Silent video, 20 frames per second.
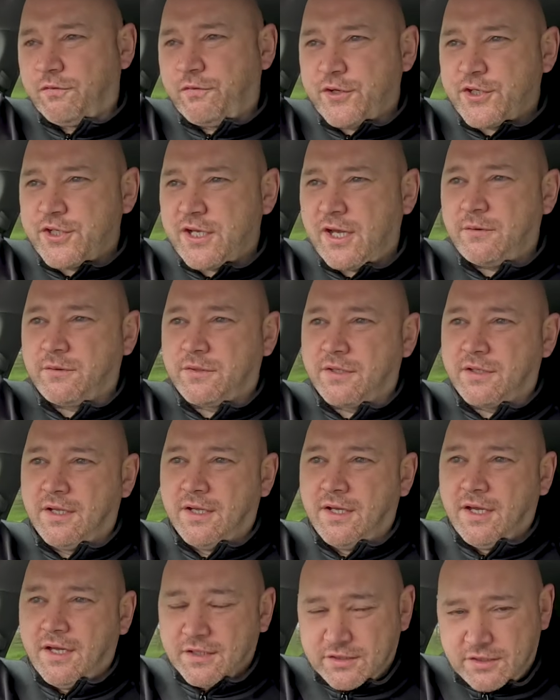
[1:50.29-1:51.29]
fish out
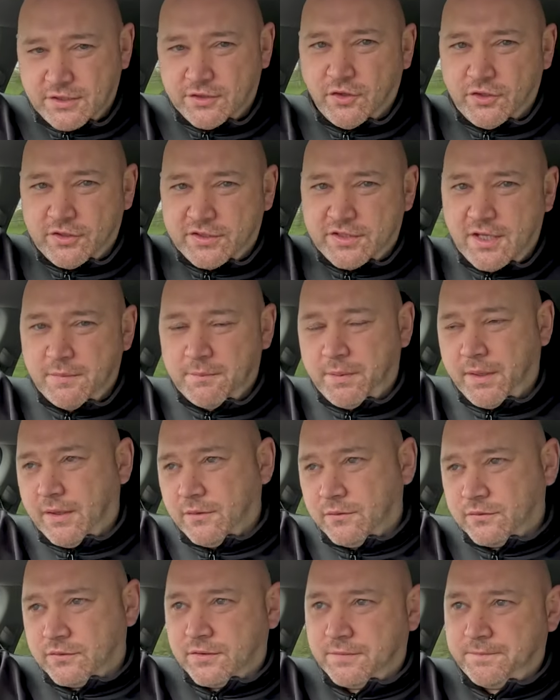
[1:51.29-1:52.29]
to 19
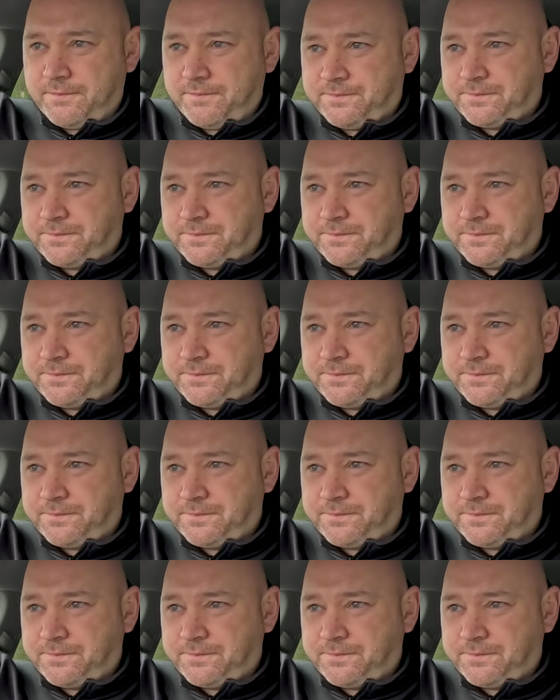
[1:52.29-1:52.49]
pounds.